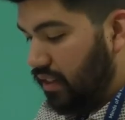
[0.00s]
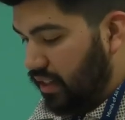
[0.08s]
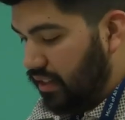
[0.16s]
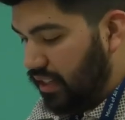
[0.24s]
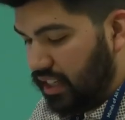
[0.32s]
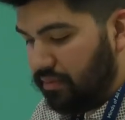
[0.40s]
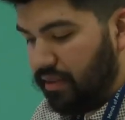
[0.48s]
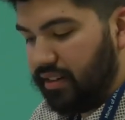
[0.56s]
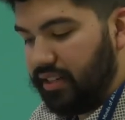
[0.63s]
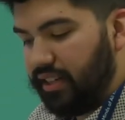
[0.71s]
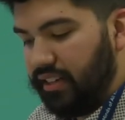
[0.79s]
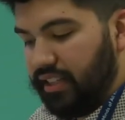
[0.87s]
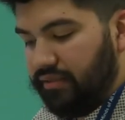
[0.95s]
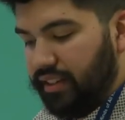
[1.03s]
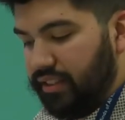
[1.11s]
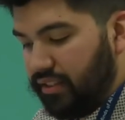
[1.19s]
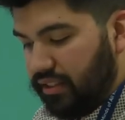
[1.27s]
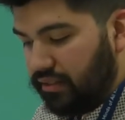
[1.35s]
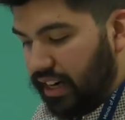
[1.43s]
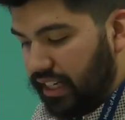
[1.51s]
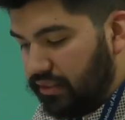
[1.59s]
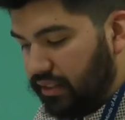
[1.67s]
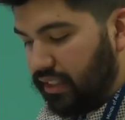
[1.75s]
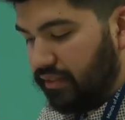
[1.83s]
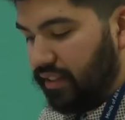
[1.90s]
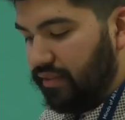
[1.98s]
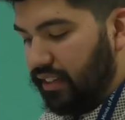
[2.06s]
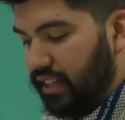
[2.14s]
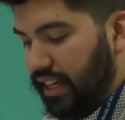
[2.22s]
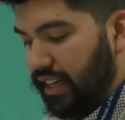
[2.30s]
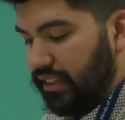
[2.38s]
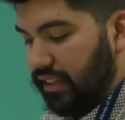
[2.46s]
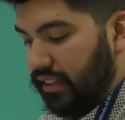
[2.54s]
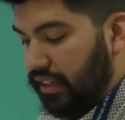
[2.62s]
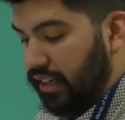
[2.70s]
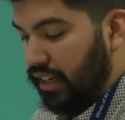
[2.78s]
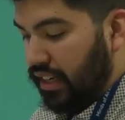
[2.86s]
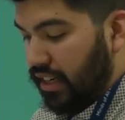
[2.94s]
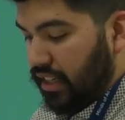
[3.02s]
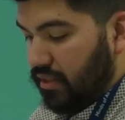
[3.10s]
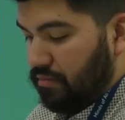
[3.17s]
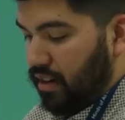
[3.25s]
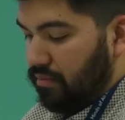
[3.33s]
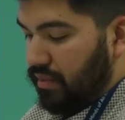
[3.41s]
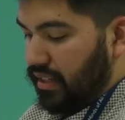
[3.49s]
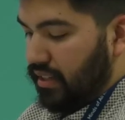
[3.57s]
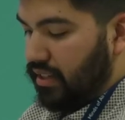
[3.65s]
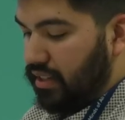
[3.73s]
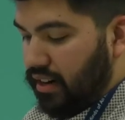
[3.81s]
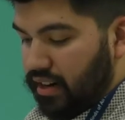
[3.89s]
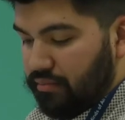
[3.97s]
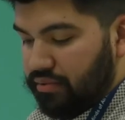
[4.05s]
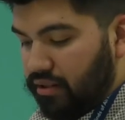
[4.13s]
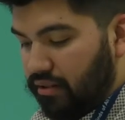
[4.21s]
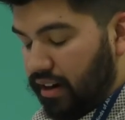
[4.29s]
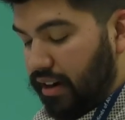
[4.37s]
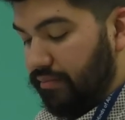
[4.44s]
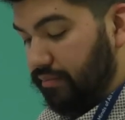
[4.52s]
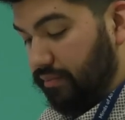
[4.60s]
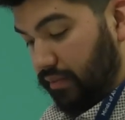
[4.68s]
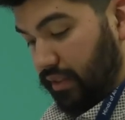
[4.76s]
The six-part series features graduates of the Finley Kitchen Small Business Startup Program.